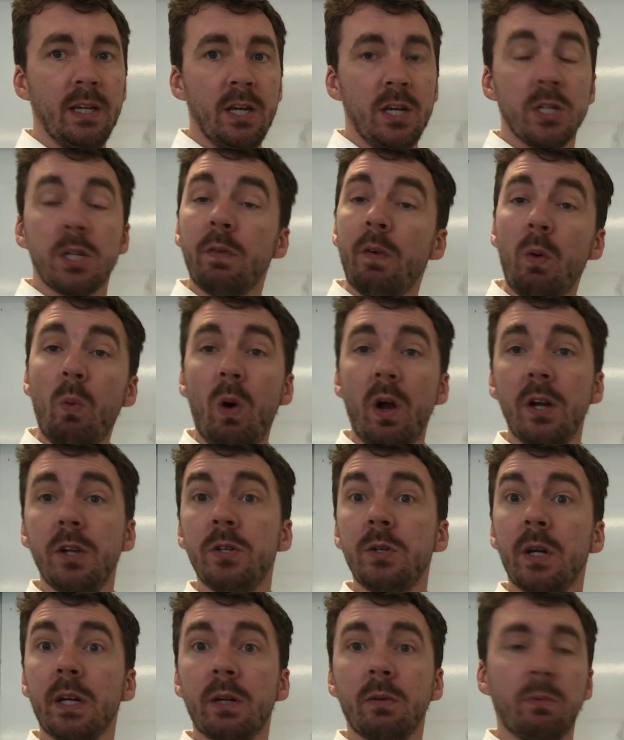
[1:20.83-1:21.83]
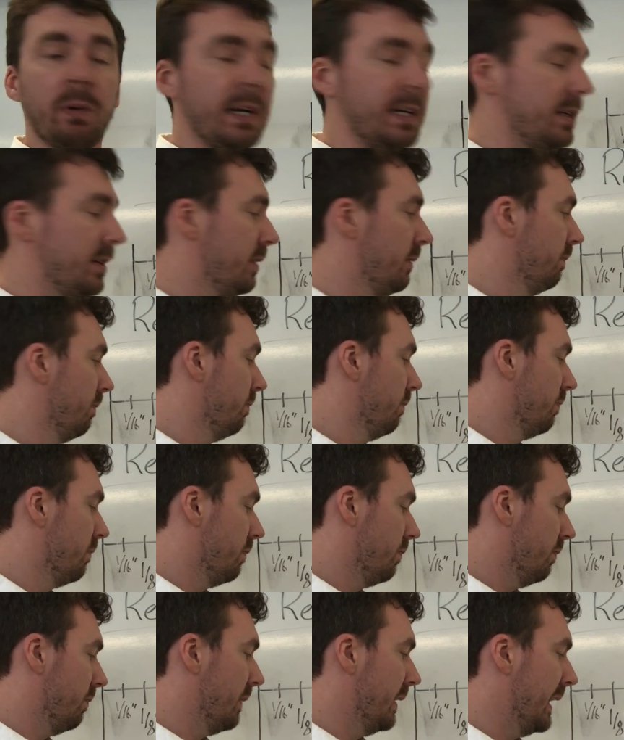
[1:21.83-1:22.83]
So if I wanted to, I could write
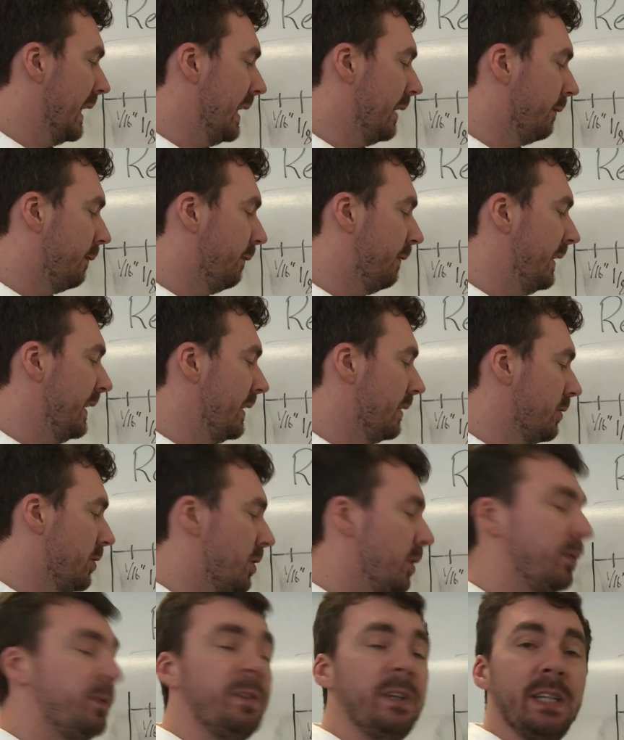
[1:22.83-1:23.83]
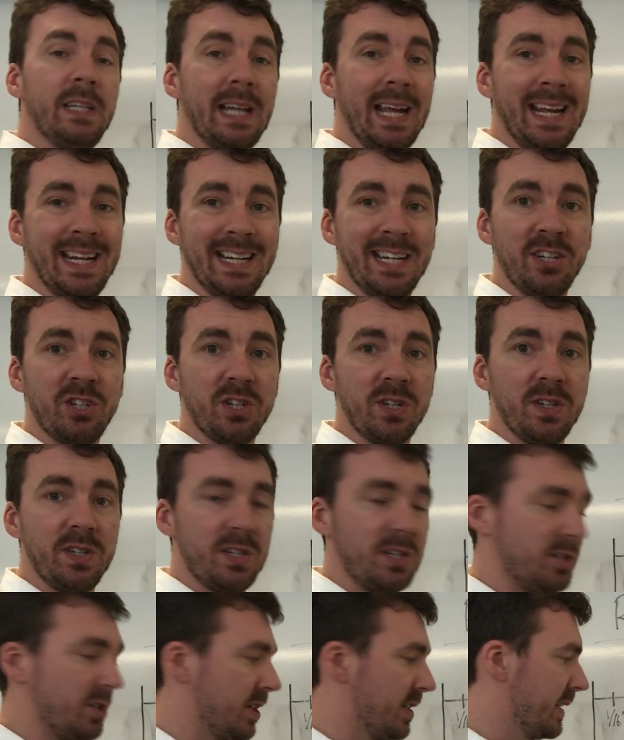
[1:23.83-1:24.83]
8 feet, 2 feet, 8
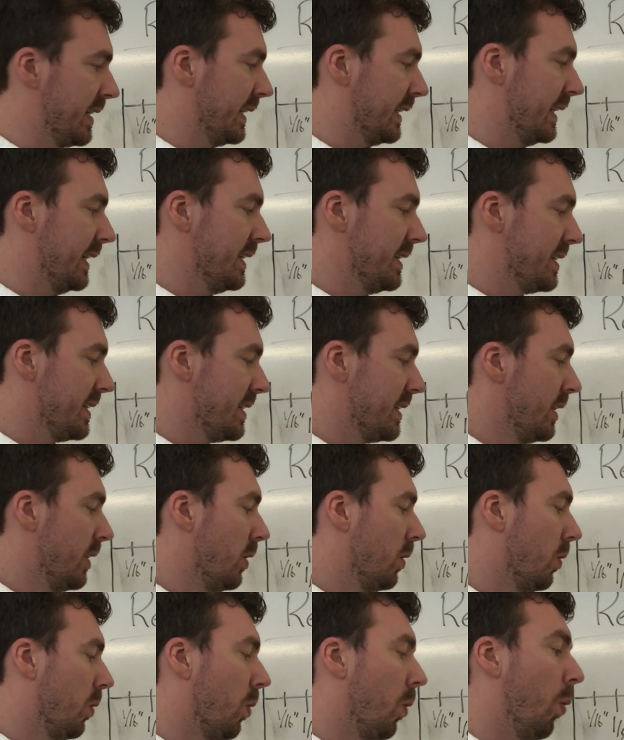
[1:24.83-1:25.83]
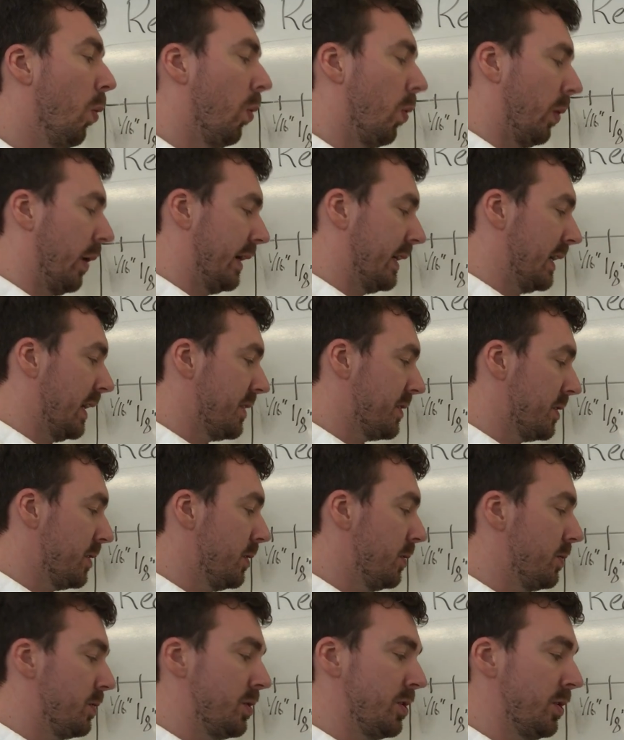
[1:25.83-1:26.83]
inches, just like this, or I could also
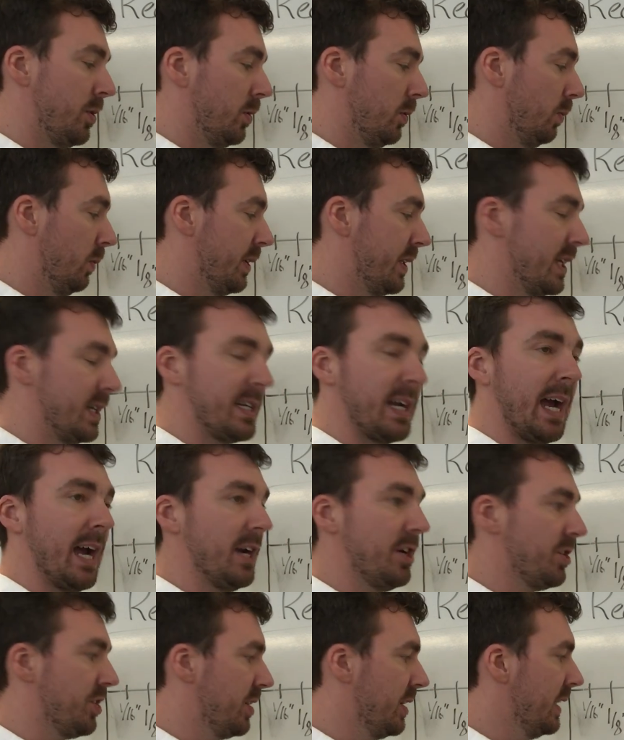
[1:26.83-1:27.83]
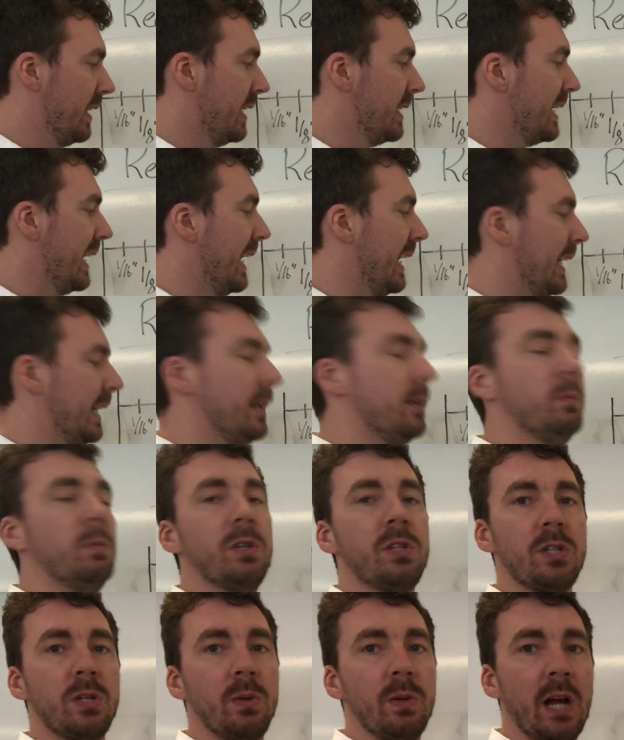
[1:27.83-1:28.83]
do 2 with a dash and 8
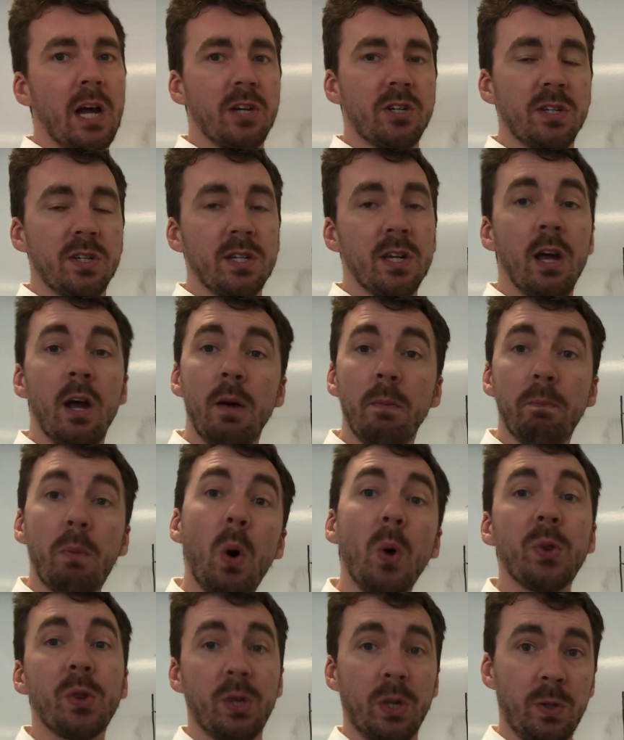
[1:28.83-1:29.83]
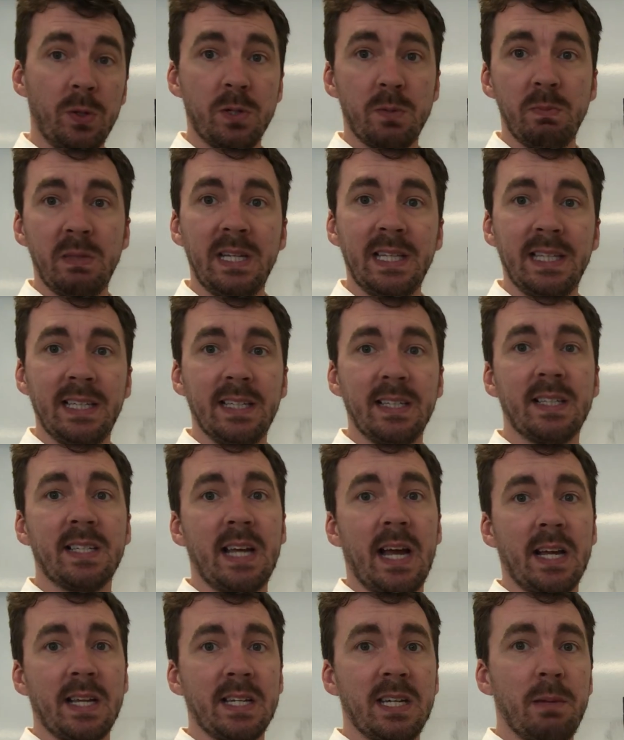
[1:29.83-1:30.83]
with 2 dashes. Both of those mean the
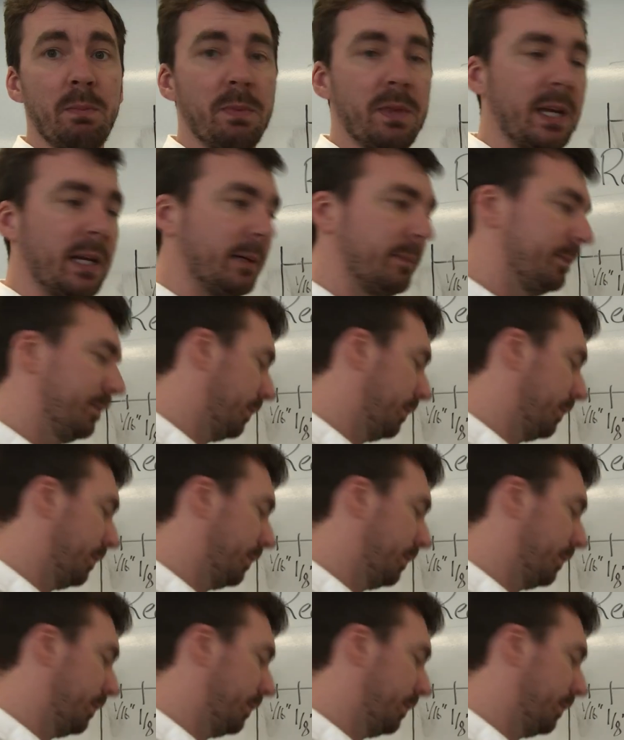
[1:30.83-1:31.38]
exact same thing.